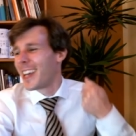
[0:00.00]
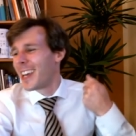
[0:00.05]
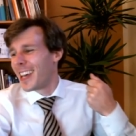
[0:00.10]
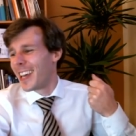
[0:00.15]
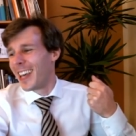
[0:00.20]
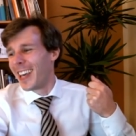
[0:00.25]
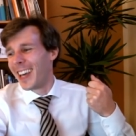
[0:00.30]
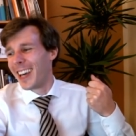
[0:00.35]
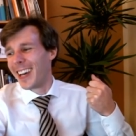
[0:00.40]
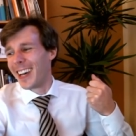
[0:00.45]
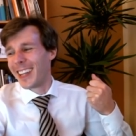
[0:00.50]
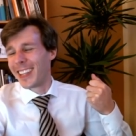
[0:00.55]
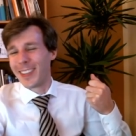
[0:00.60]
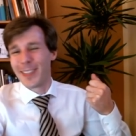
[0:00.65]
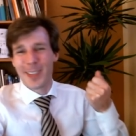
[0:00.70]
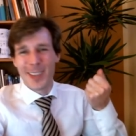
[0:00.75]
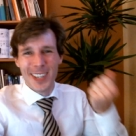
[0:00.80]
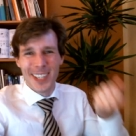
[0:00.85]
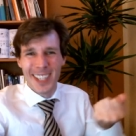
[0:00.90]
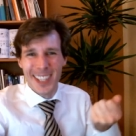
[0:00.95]
And of
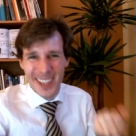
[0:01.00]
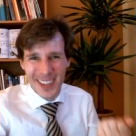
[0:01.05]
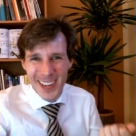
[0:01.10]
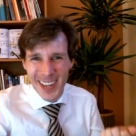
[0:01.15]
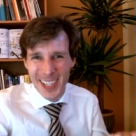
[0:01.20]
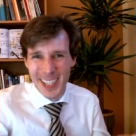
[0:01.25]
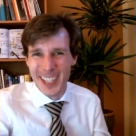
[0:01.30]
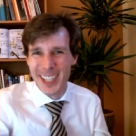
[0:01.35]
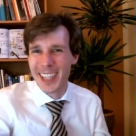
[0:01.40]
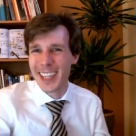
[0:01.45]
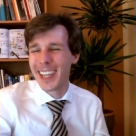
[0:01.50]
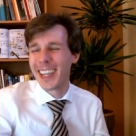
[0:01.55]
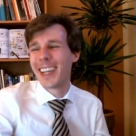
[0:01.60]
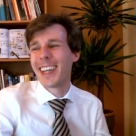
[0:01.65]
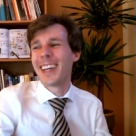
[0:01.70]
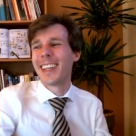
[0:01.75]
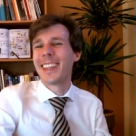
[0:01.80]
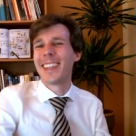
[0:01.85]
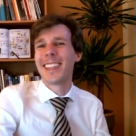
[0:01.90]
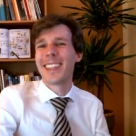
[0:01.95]
course, there is.
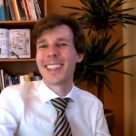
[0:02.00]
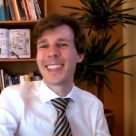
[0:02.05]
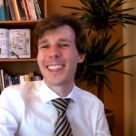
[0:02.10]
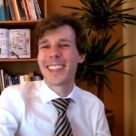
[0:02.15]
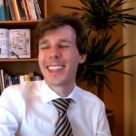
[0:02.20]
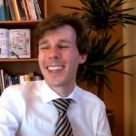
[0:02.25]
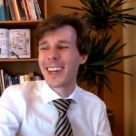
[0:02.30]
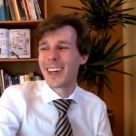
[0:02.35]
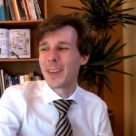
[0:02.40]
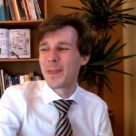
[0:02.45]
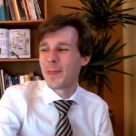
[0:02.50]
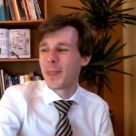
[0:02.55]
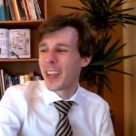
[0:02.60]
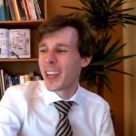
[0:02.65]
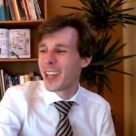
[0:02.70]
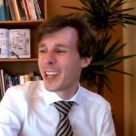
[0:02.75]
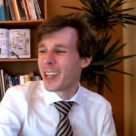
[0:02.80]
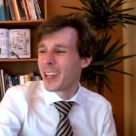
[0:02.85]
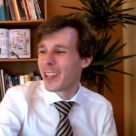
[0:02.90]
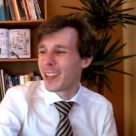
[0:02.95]
And this um,
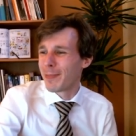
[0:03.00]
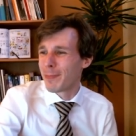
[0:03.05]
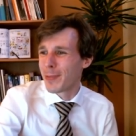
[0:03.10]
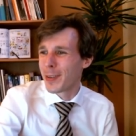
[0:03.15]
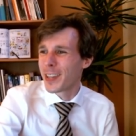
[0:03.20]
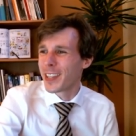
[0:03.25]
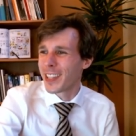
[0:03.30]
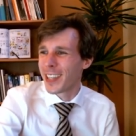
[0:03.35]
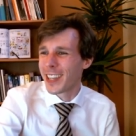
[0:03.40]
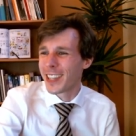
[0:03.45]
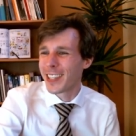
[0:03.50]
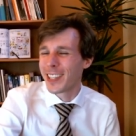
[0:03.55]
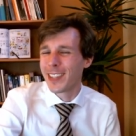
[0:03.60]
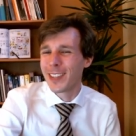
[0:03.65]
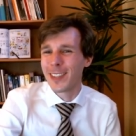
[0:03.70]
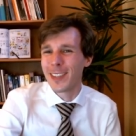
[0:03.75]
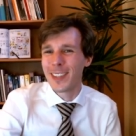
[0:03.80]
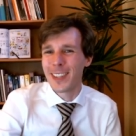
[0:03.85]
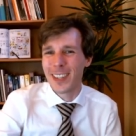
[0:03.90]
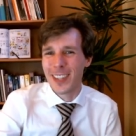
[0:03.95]
brings us to
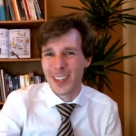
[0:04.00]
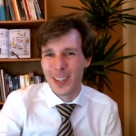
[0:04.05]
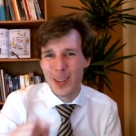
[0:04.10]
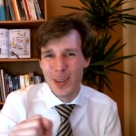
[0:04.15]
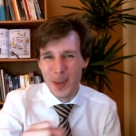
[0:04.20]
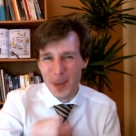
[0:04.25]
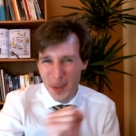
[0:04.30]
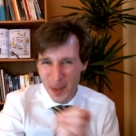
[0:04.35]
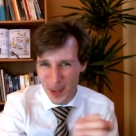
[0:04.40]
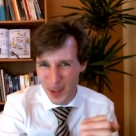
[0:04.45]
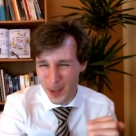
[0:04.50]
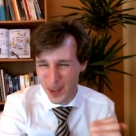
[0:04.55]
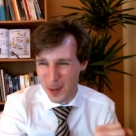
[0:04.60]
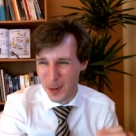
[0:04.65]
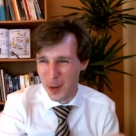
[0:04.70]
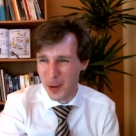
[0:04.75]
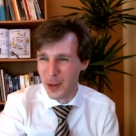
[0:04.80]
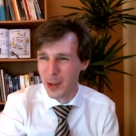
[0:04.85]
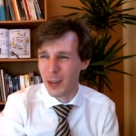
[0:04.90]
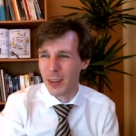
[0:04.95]
the cool new
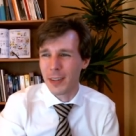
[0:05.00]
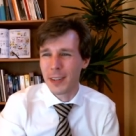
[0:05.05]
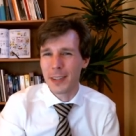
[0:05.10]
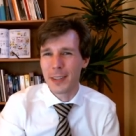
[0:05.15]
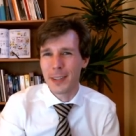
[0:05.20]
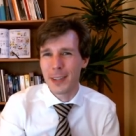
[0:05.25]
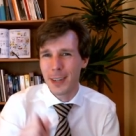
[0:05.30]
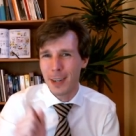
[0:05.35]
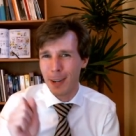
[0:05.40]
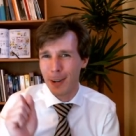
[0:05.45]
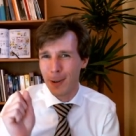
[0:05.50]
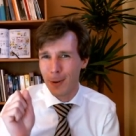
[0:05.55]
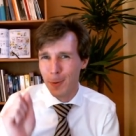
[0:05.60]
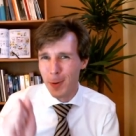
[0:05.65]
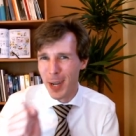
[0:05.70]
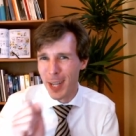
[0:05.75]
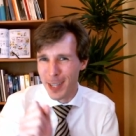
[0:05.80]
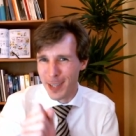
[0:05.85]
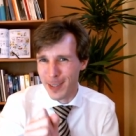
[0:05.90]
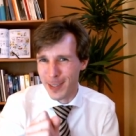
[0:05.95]
tool called the
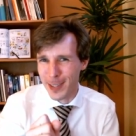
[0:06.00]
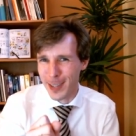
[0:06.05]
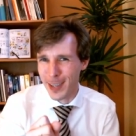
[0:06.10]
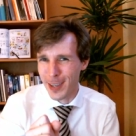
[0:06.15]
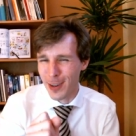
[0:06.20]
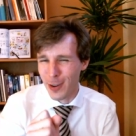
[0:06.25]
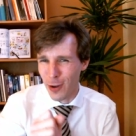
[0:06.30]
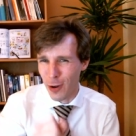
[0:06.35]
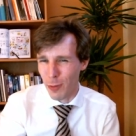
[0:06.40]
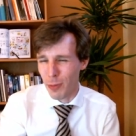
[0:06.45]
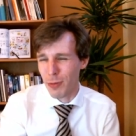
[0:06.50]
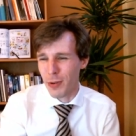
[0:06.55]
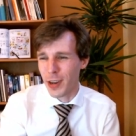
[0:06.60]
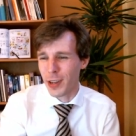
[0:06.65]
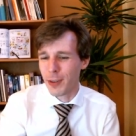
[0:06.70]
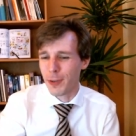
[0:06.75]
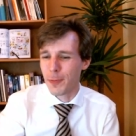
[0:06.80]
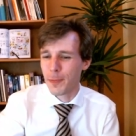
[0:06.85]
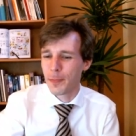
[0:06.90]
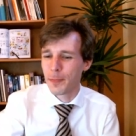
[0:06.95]
gradient
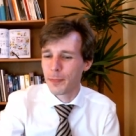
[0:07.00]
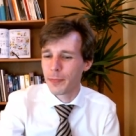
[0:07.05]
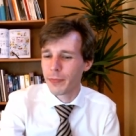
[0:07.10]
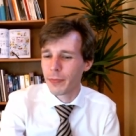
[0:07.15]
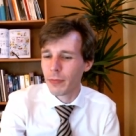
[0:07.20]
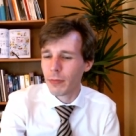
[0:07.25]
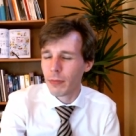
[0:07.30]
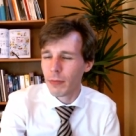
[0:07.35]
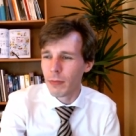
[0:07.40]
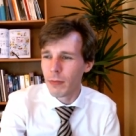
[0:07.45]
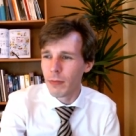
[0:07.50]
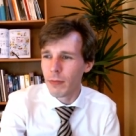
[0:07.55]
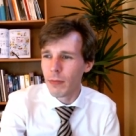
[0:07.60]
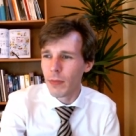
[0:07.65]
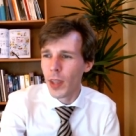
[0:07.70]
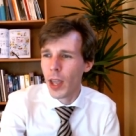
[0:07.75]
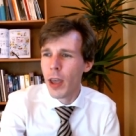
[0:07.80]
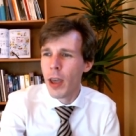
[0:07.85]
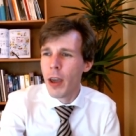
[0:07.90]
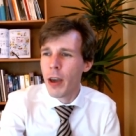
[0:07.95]
operator.
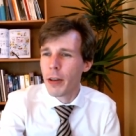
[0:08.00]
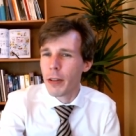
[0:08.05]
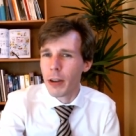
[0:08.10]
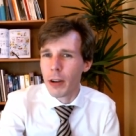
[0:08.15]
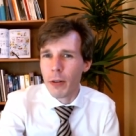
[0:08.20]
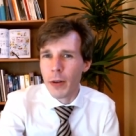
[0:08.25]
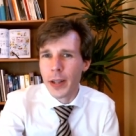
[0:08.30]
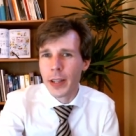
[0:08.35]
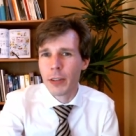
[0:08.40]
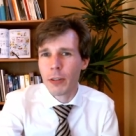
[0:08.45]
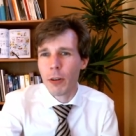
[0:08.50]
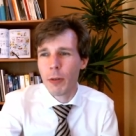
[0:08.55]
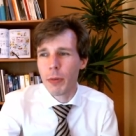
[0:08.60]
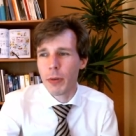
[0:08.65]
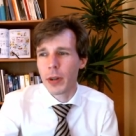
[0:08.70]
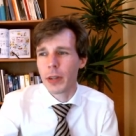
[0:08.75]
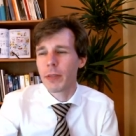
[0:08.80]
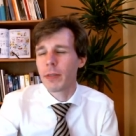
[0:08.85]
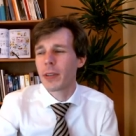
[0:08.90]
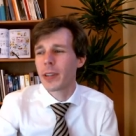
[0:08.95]
The gradient
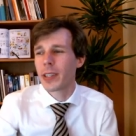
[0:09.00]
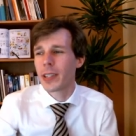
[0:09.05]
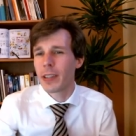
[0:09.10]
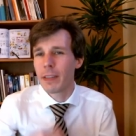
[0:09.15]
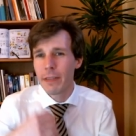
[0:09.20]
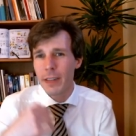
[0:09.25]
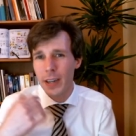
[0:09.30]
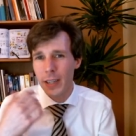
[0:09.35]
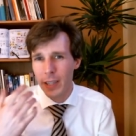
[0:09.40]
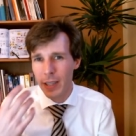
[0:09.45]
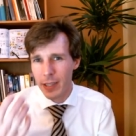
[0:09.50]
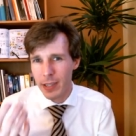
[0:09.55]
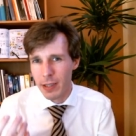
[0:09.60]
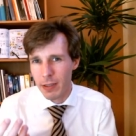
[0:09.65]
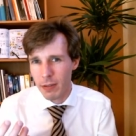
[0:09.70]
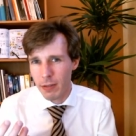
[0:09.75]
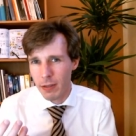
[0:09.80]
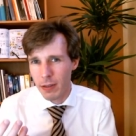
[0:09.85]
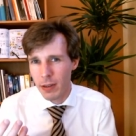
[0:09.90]
operator is defined as so.